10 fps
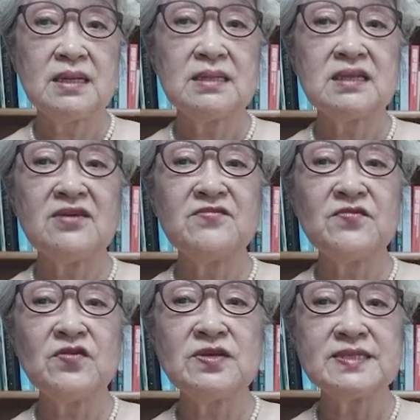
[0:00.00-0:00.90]
They
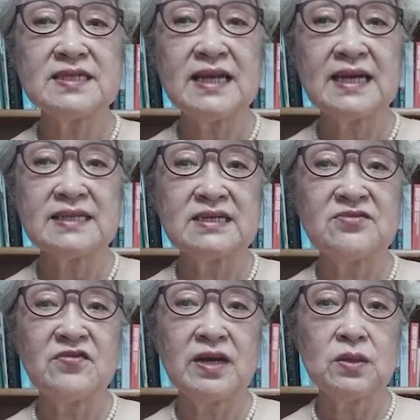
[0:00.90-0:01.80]
falsely
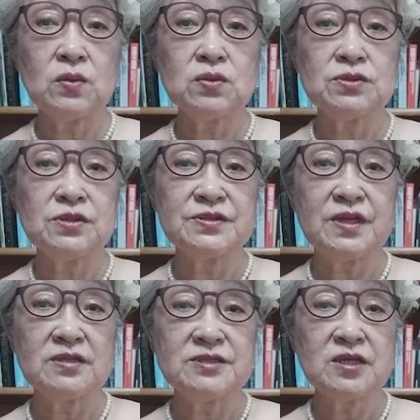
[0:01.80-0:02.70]
identify older
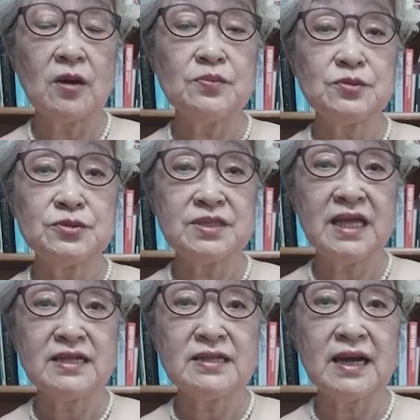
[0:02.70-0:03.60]
adults up to
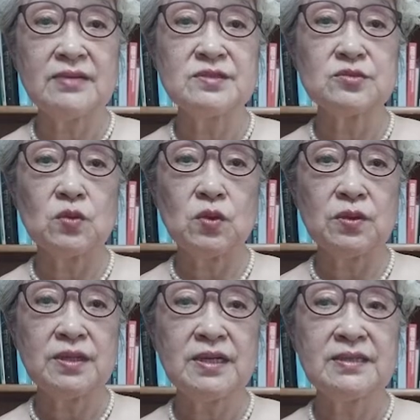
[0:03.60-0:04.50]
10 times
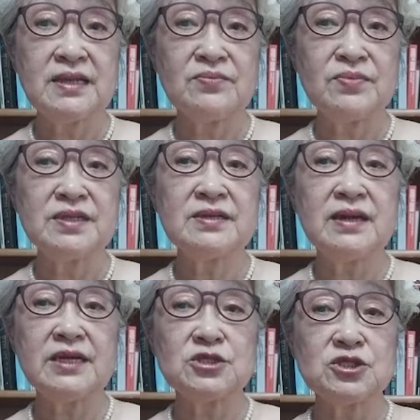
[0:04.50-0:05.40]
more than
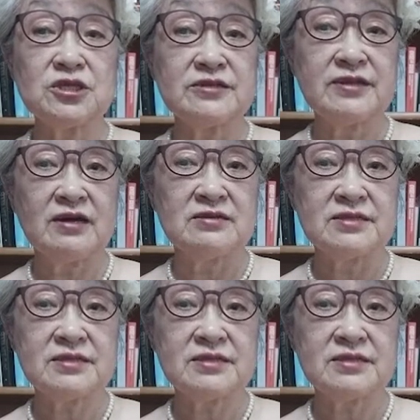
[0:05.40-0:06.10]
middle-aged adults.